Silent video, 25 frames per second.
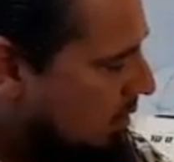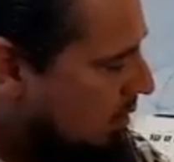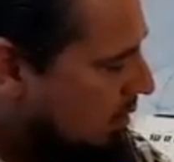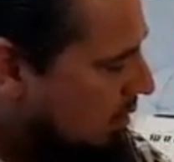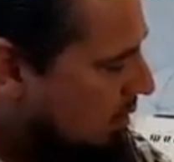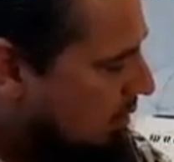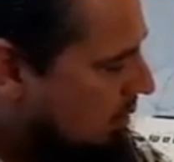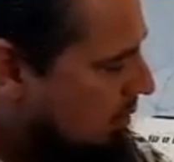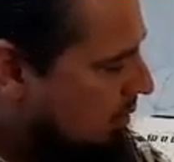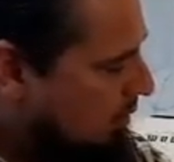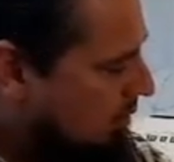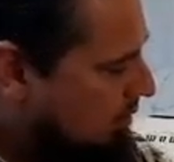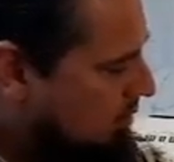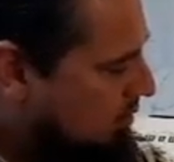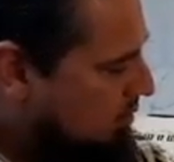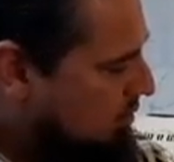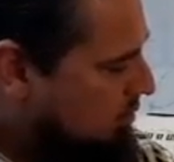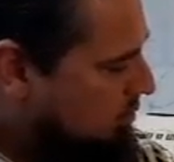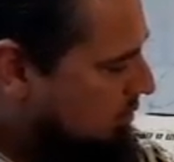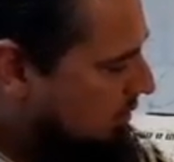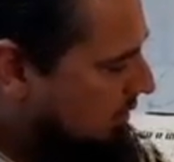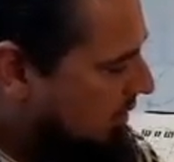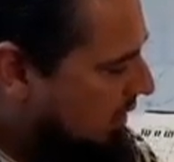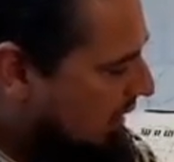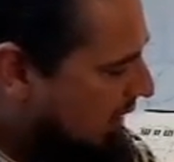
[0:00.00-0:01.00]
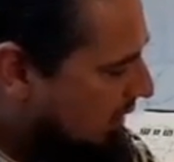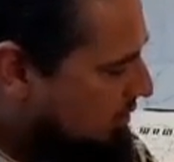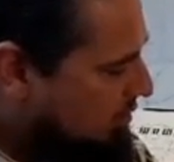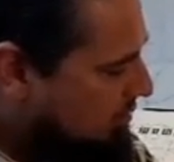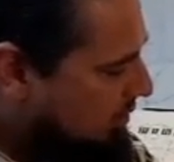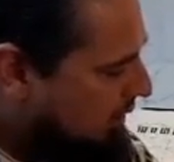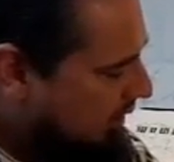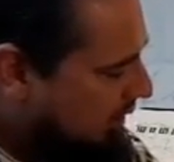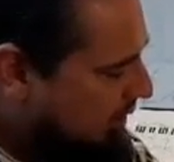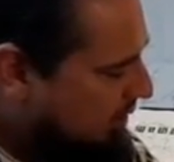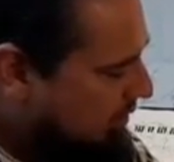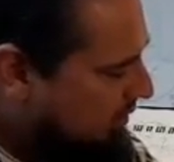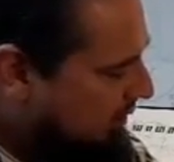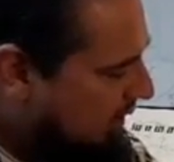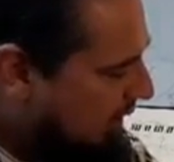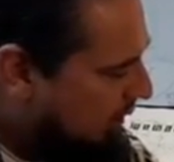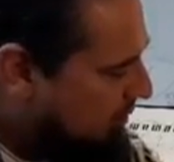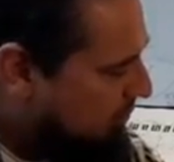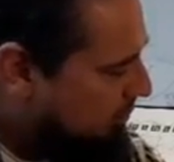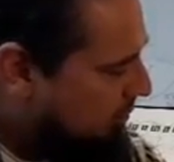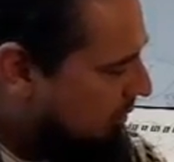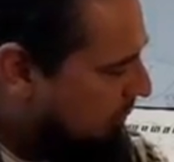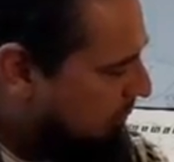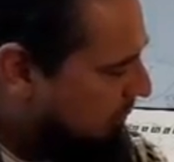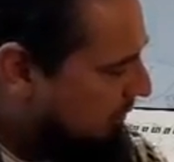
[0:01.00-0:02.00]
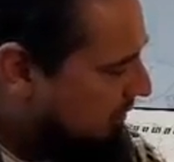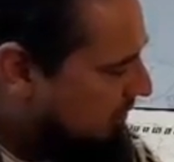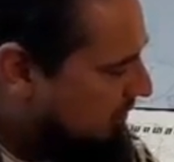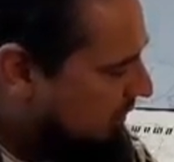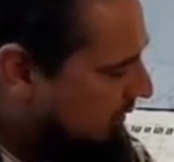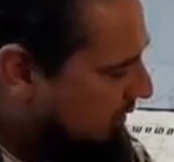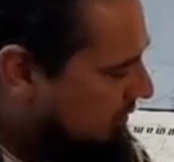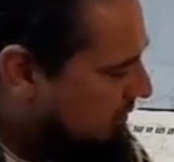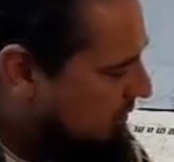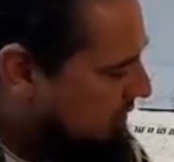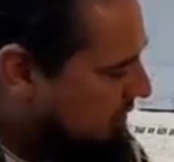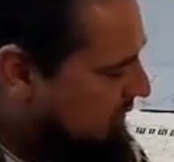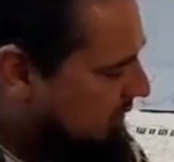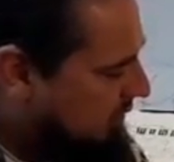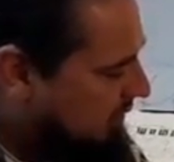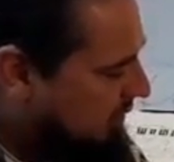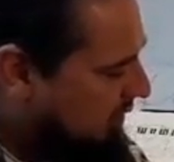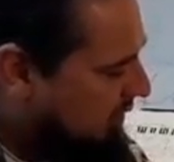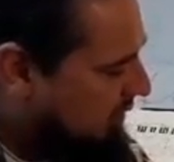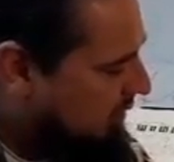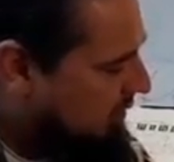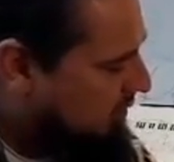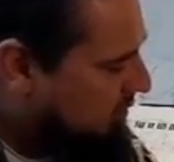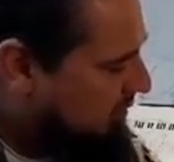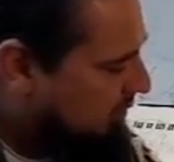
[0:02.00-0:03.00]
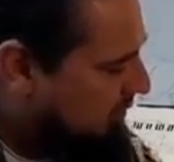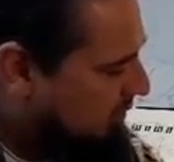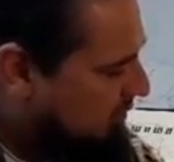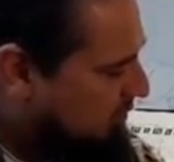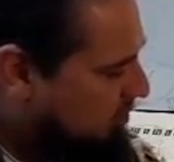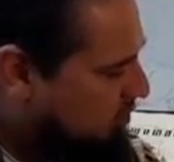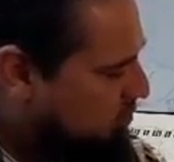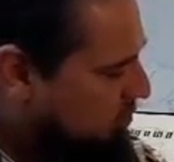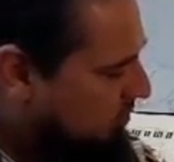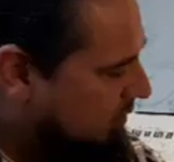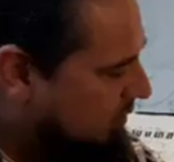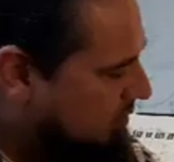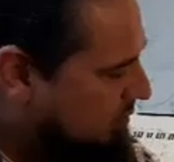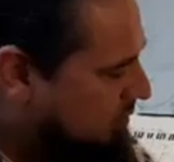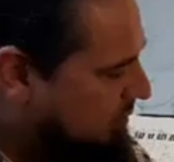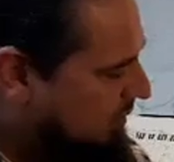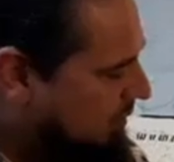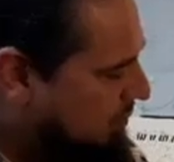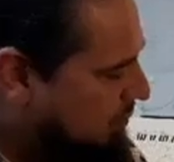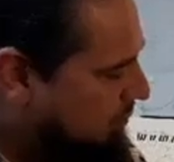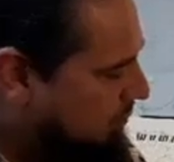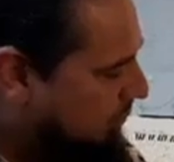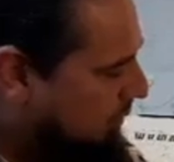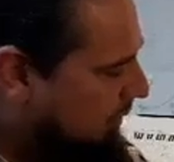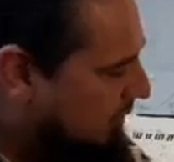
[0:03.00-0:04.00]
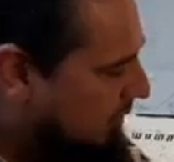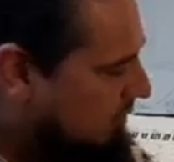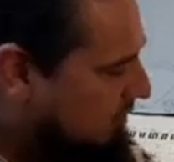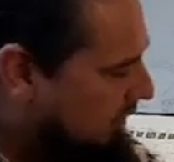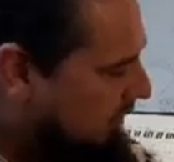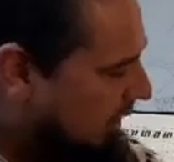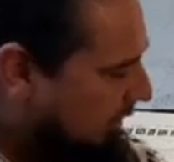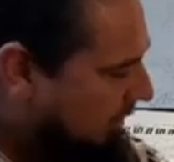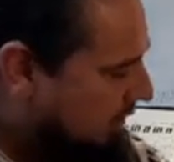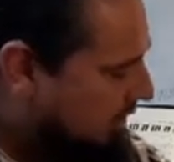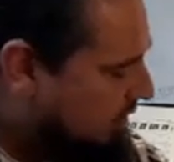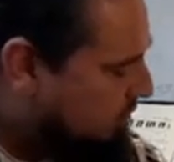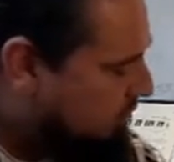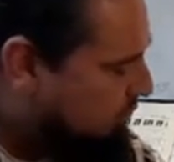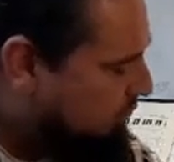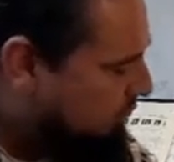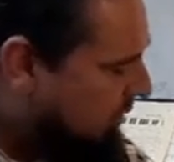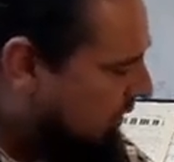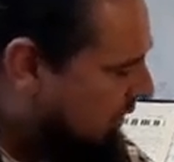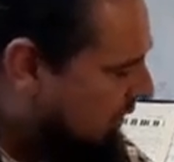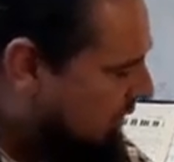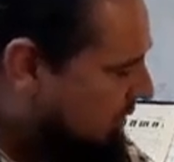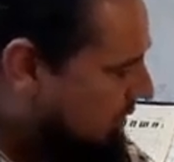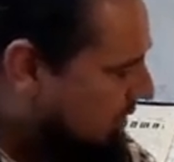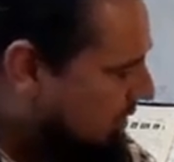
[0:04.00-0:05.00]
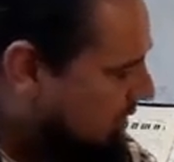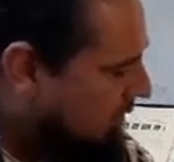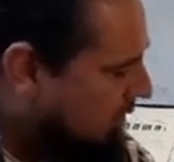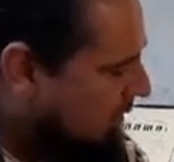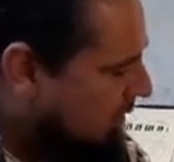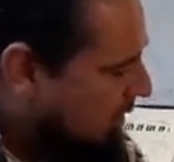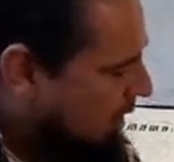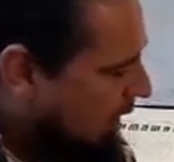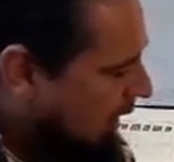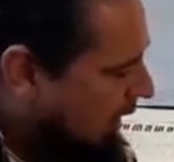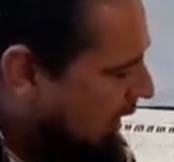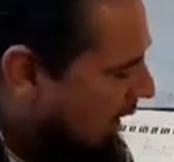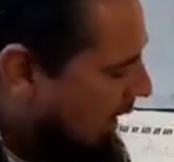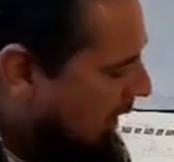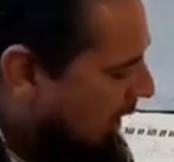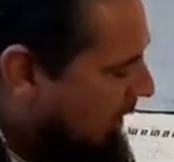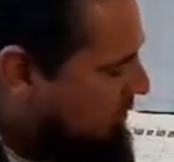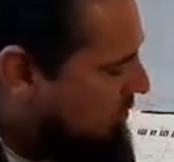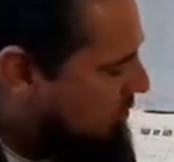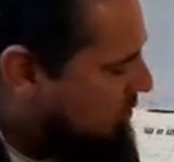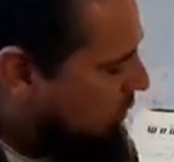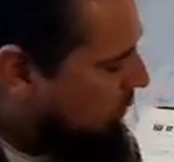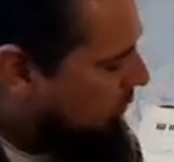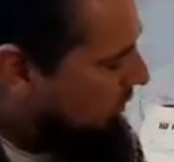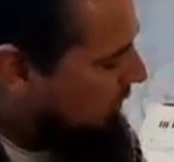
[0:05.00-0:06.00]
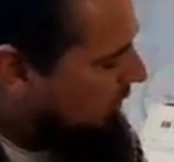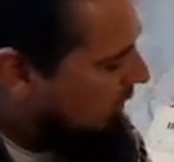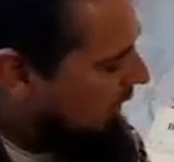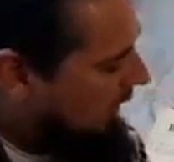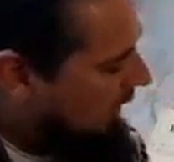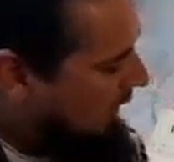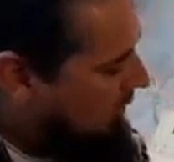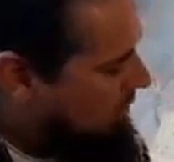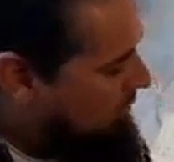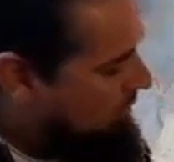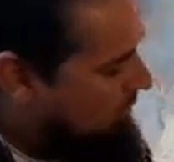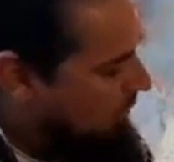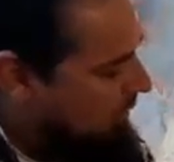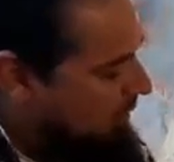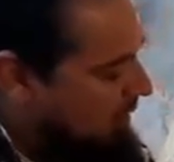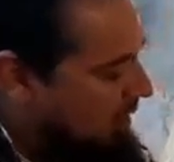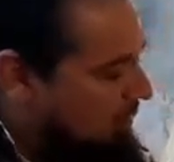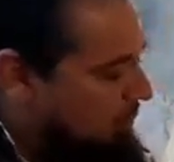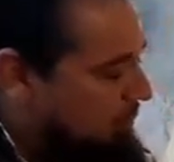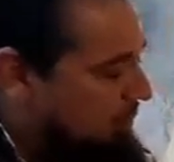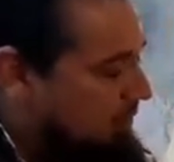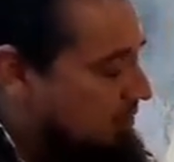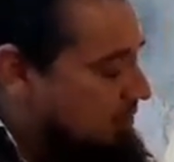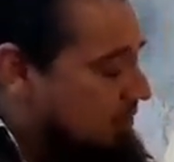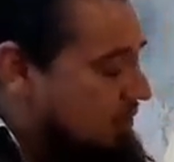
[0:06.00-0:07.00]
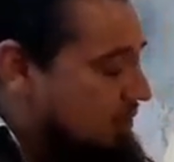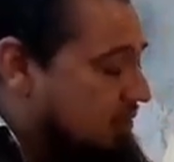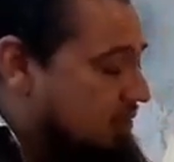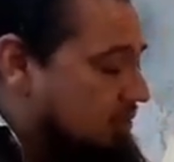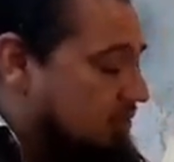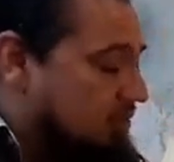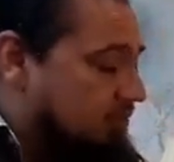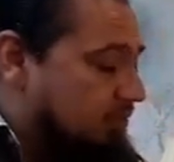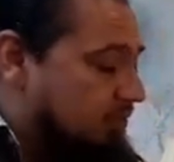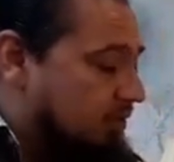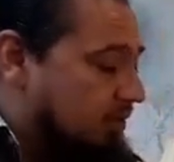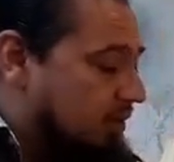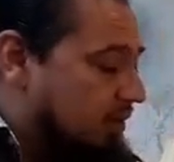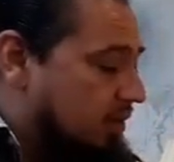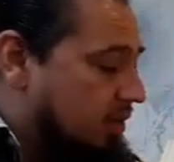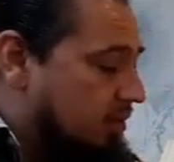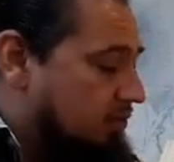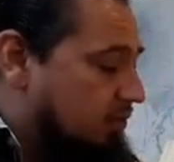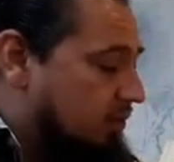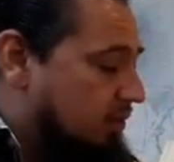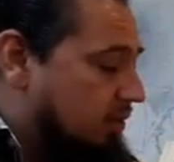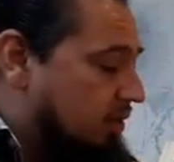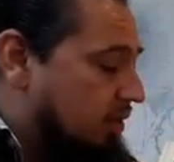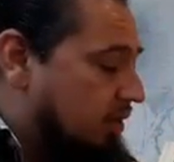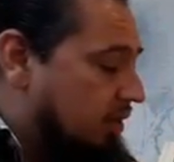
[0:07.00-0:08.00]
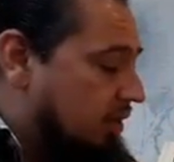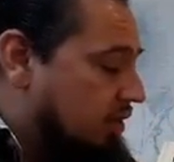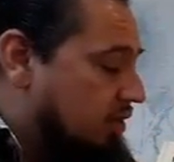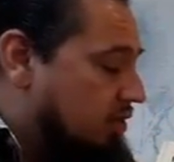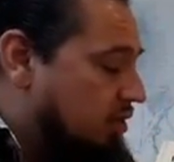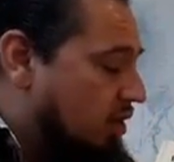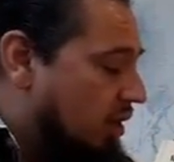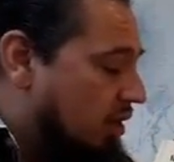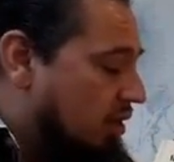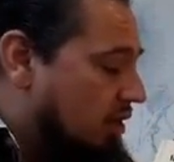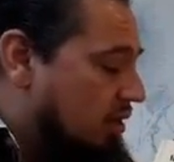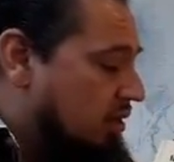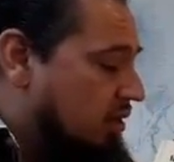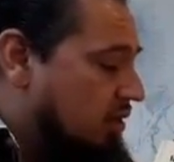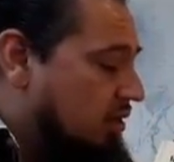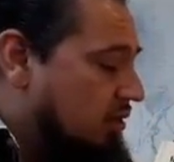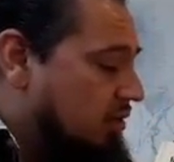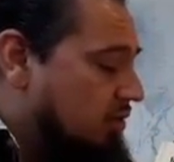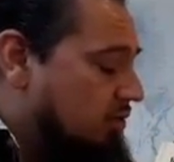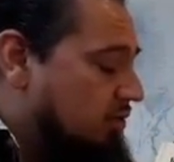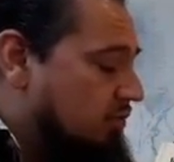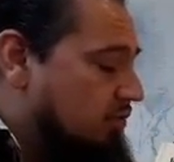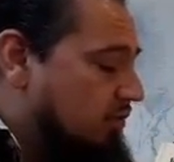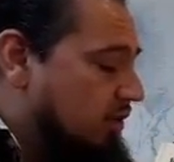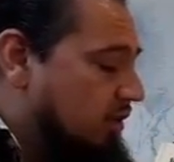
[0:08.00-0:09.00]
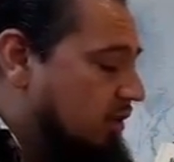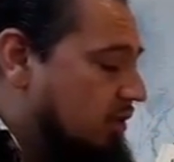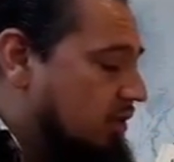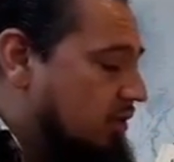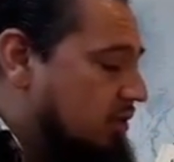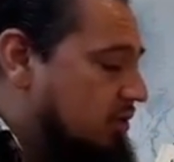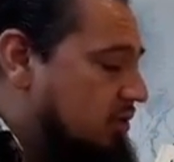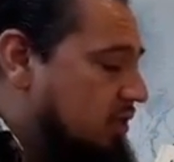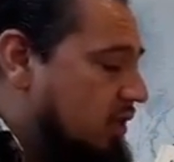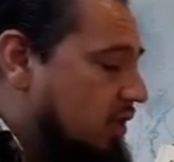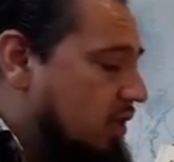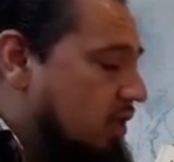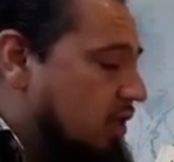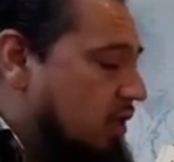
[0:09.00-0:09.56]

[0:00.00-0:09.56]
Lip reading: there's 3 dots right here that represents the strings being pressed on each fret. So we have a numbering system for the guitar fingers.